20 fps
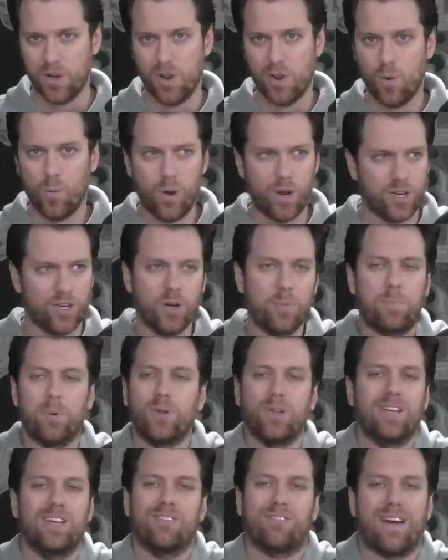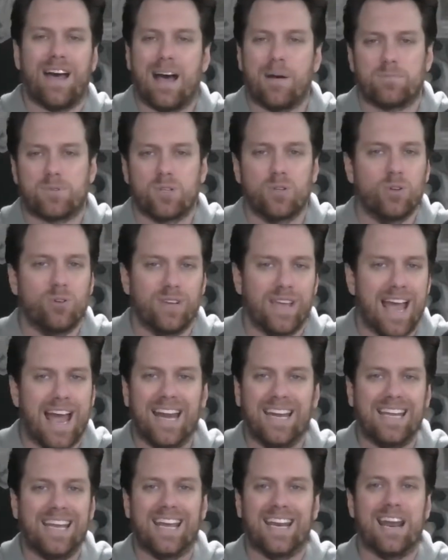where you'll believe absolutely
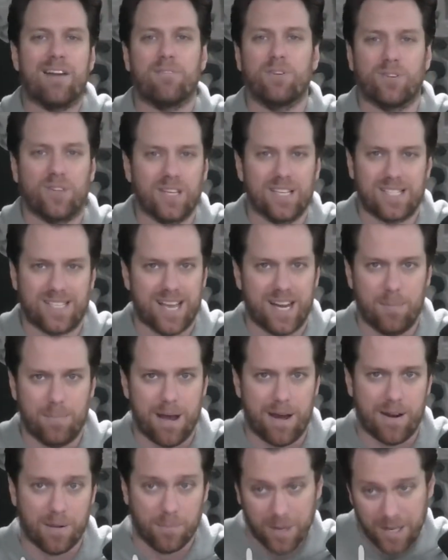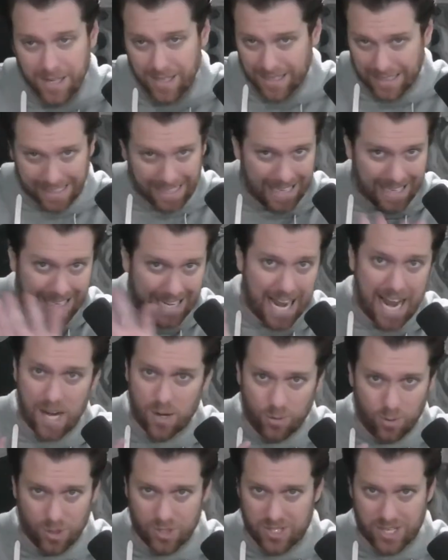any and everything said about him. You got a guy who
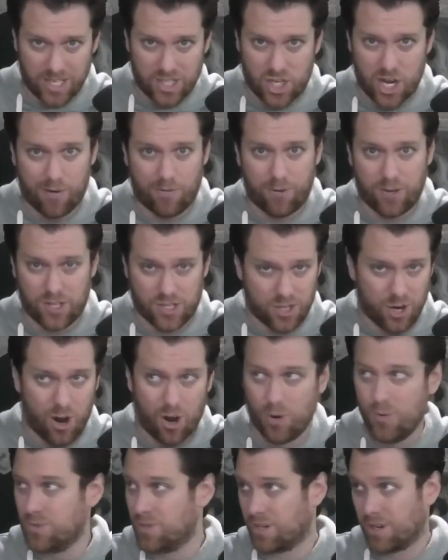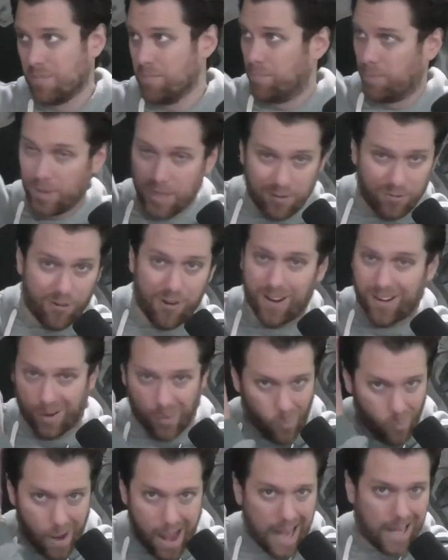looks like Jeffree Star, who's a complete fucking
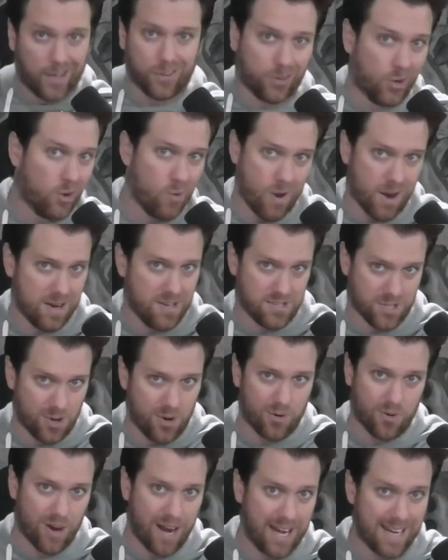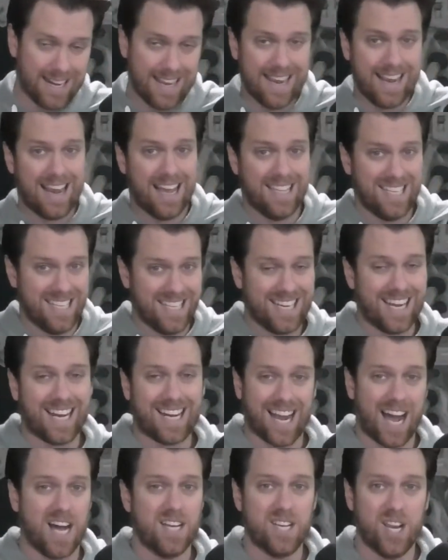wackadoo on his own right, and then you got
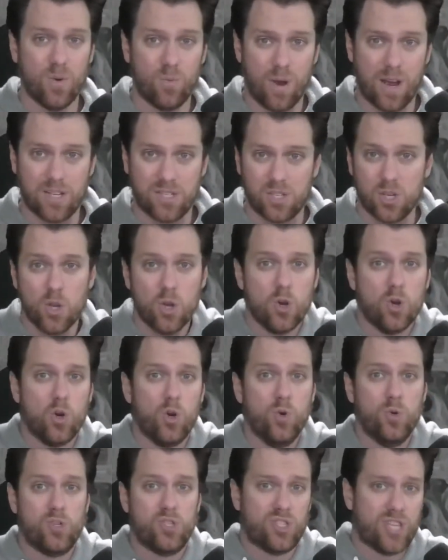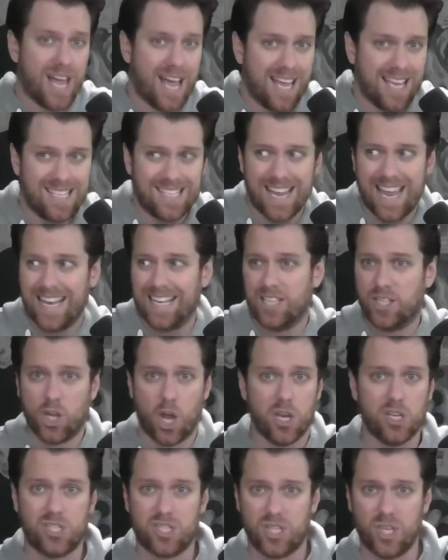Kanye West, who says and
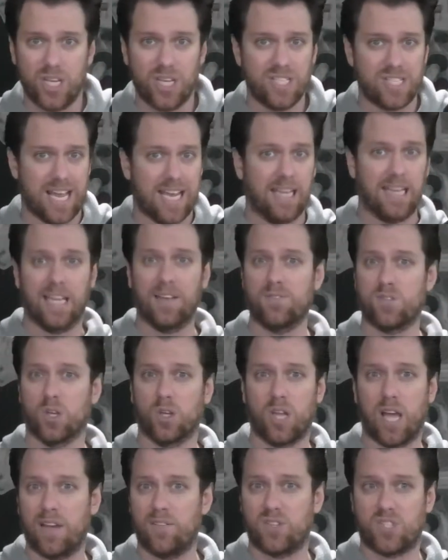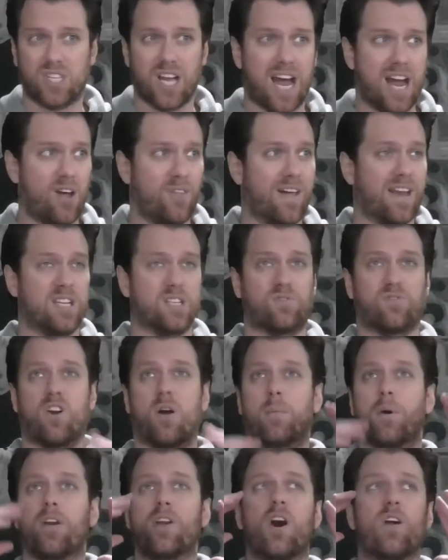does things and lives a lifestyle that is
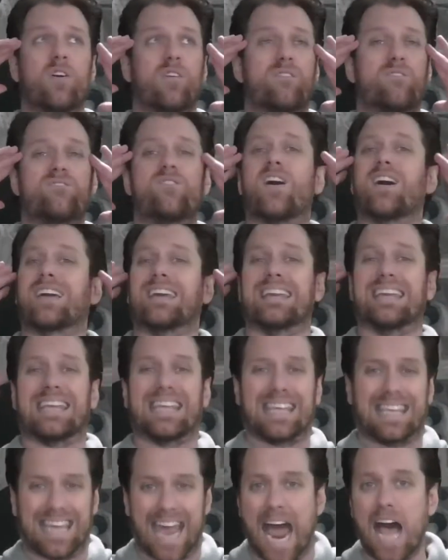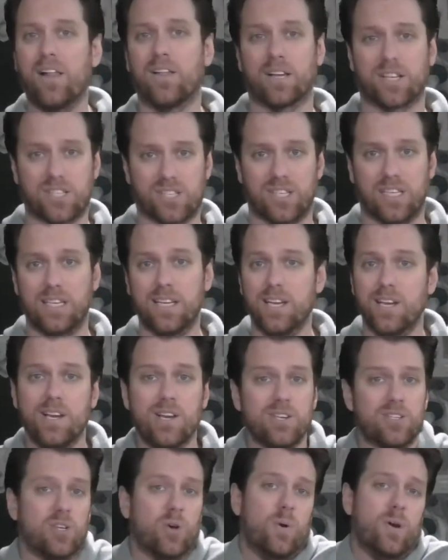from another fucking galaxy.
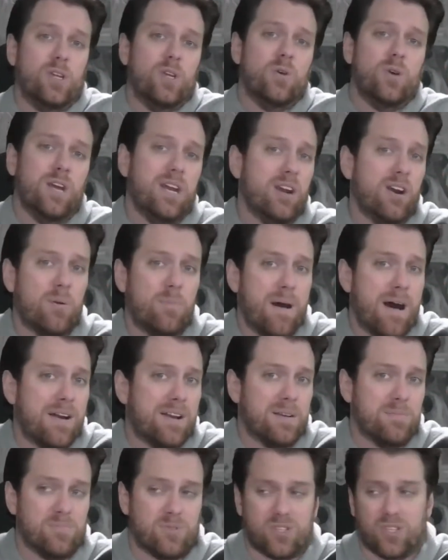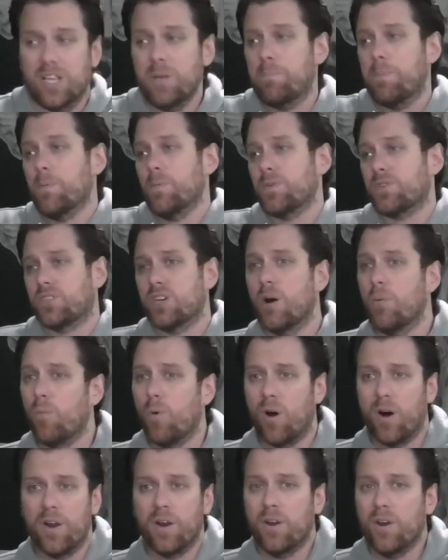So when you hear about him sleeping with
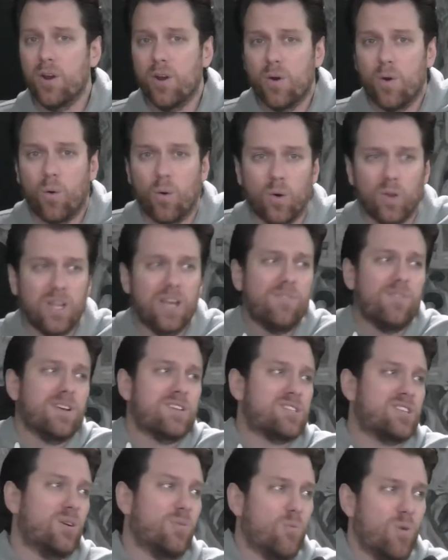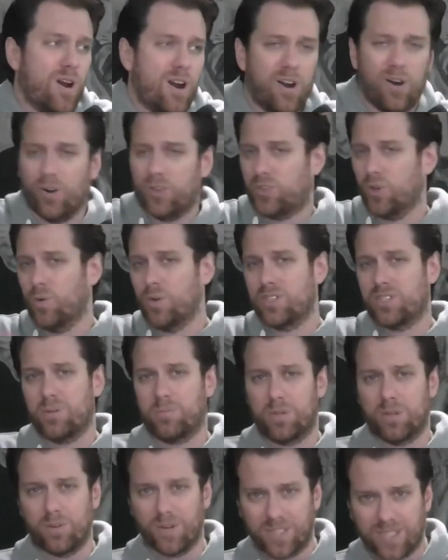someone or living somewhere or doing
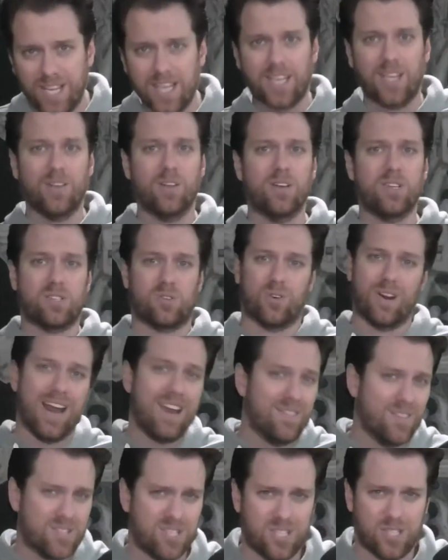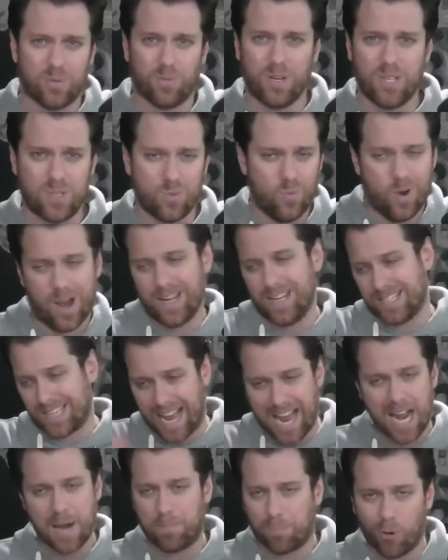something ridiculous or hey, this is the reason why his
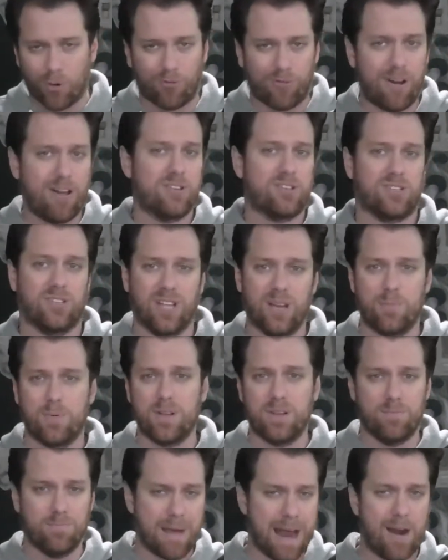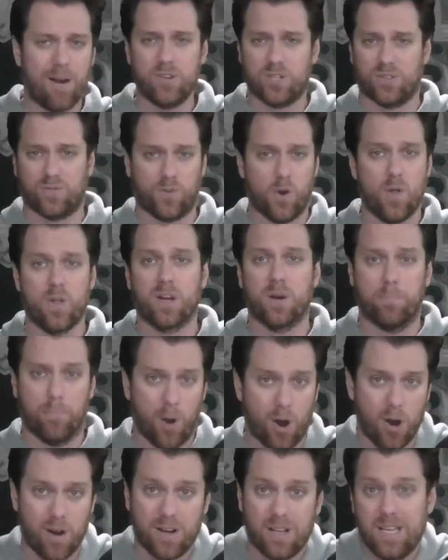high profile celebrity marriage is falling
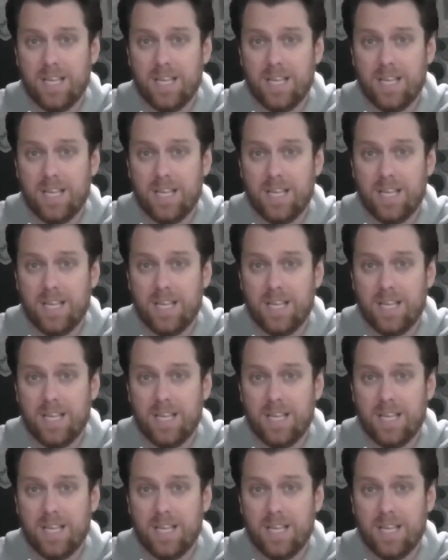apart,